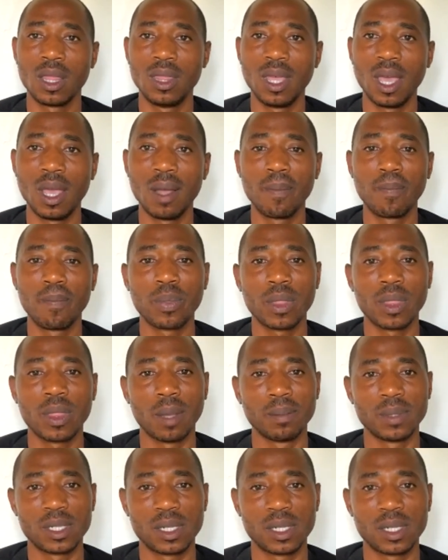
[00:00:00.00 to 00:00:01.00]
them
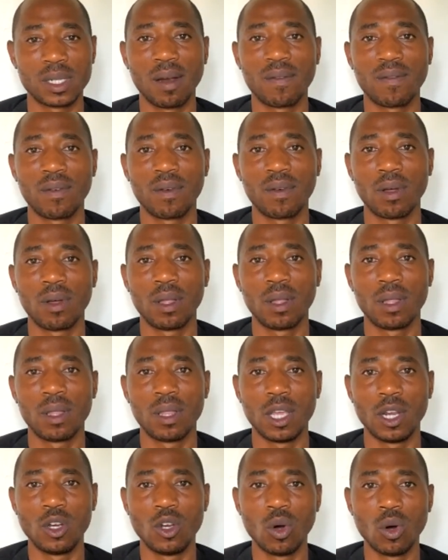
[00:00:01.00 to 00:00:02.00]
themselves,
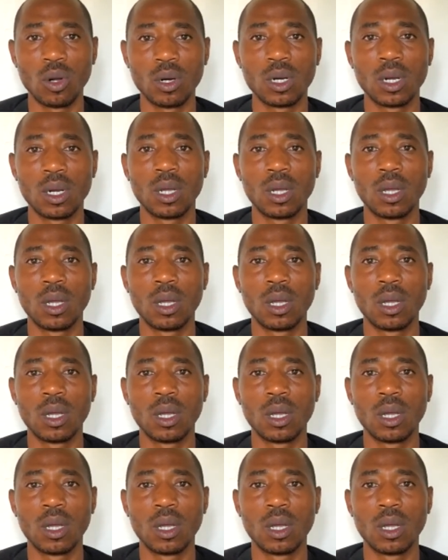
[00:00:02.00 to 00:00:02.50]
they don't